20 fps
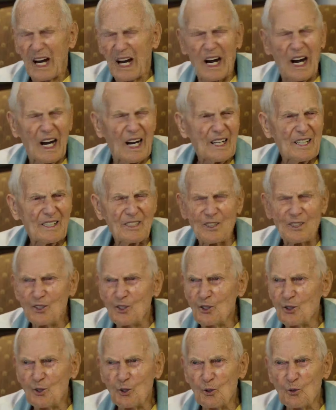I
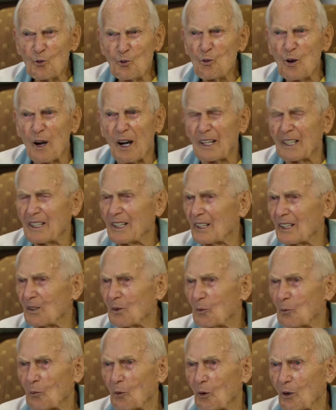knew I
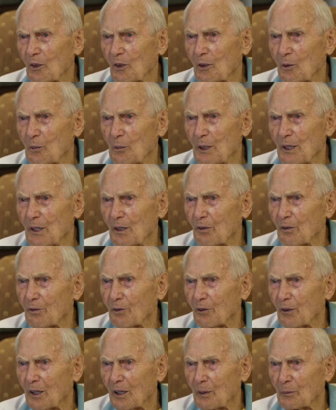didn't want to be a
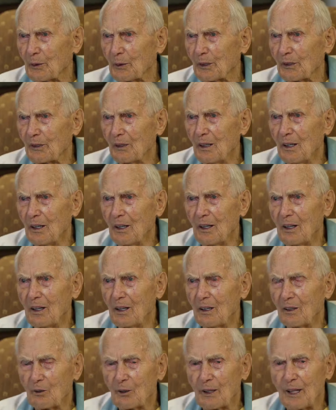farmer
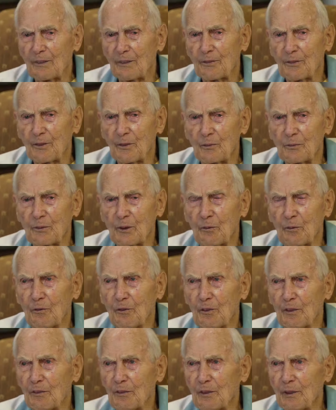right from the
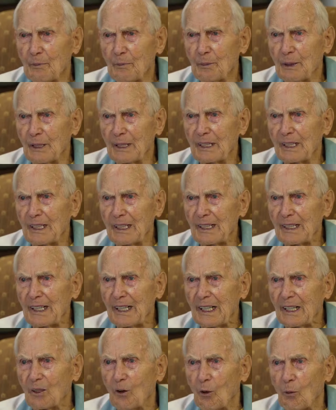very
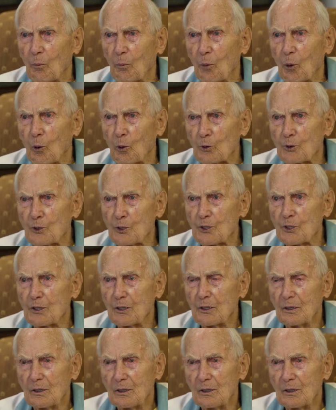beginning almost.